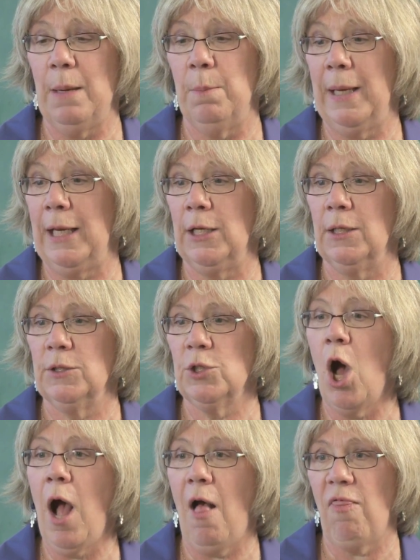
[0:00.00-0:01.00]
had been
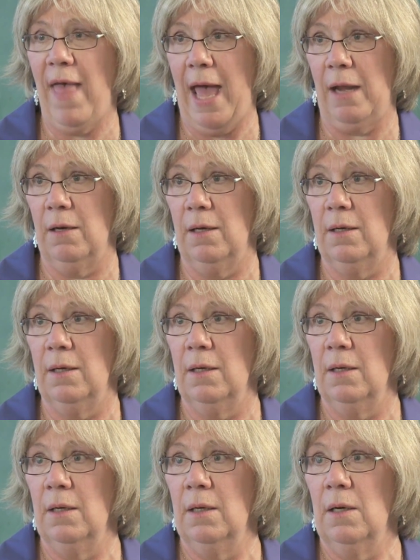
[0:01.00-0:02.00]
taught that
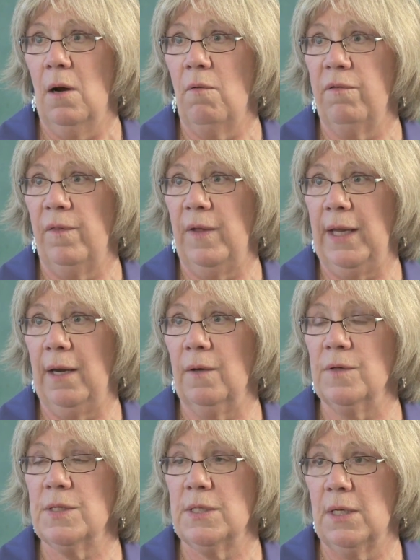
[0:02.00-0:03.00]
over the
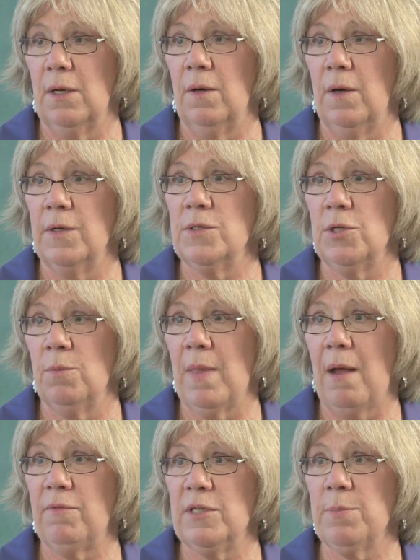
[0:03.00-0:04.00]
years, to assume
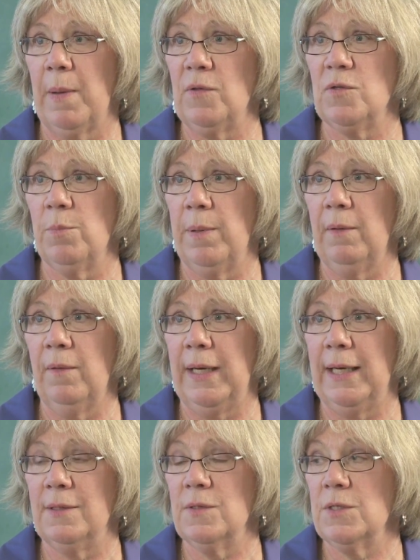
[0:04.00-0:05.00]
that
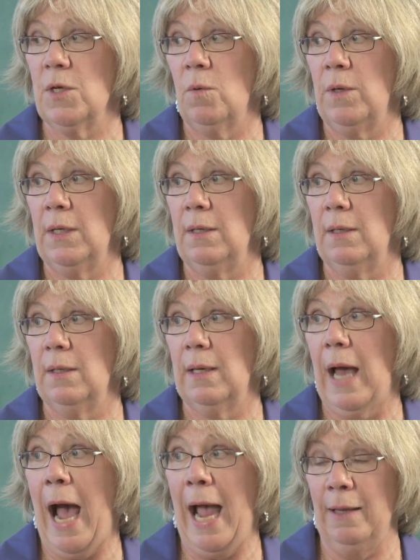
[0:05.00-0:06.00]
responsibility, and so did
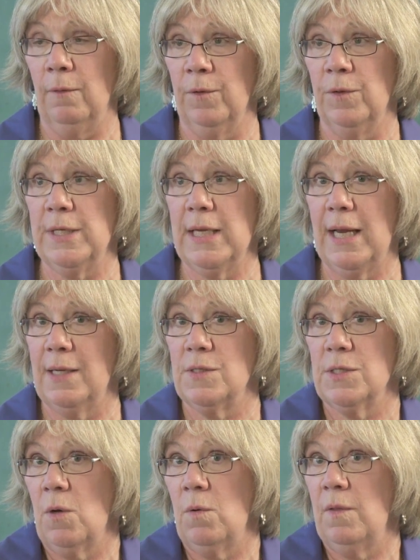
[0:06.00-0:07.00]
I learned it, and
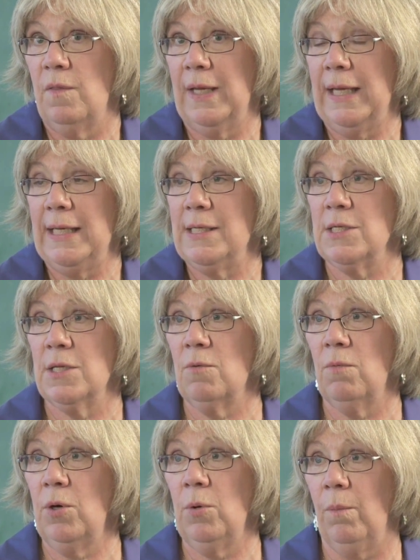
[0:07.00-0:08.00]
so did the kids in the
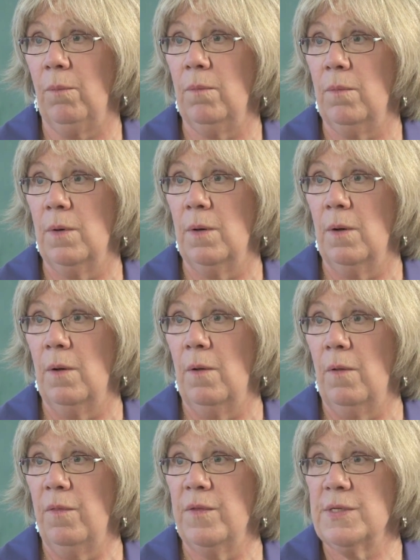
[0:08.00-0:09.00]
room.
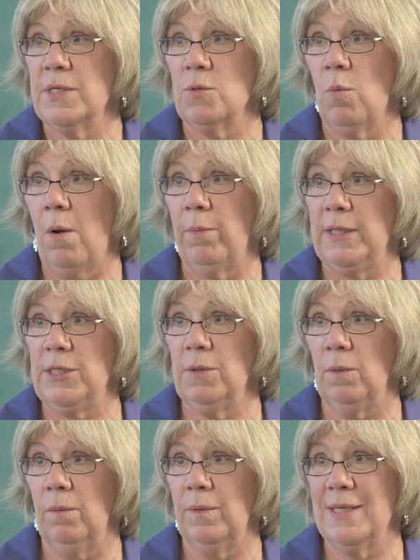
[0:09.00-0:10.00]
This is what we
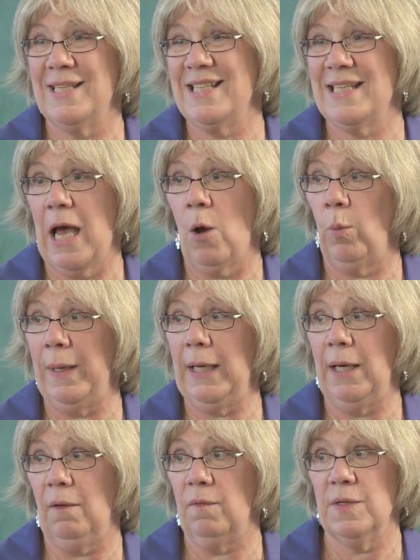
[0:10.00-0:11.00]
do. This is how we
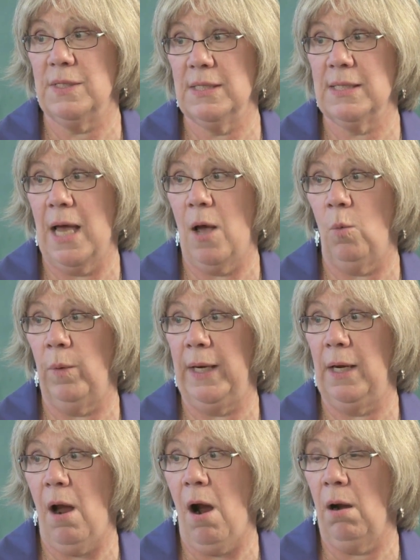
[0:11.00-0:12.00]
eat. This is how
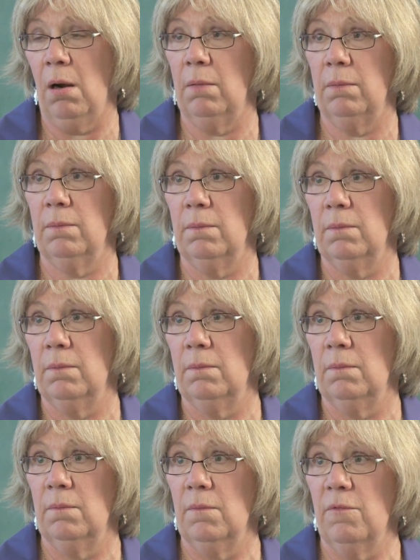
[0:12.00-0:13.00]
we are
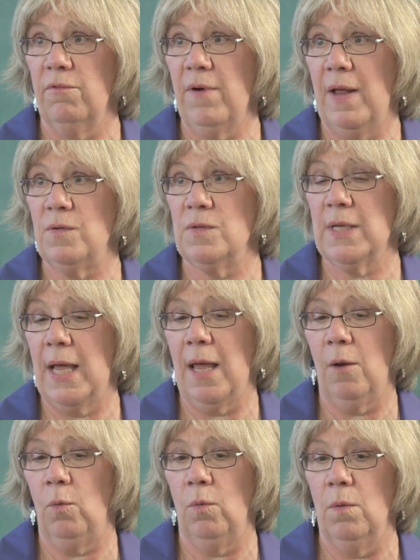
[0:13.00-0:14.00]
friends.
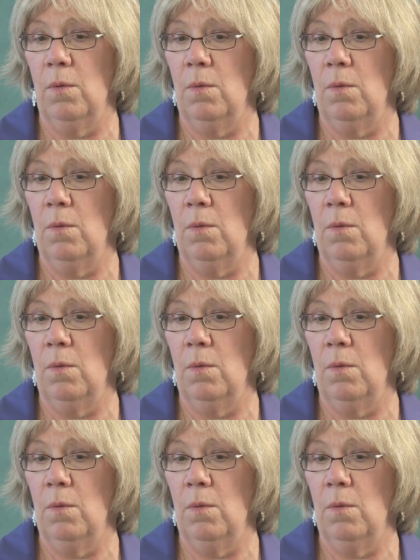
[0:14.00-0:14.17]
And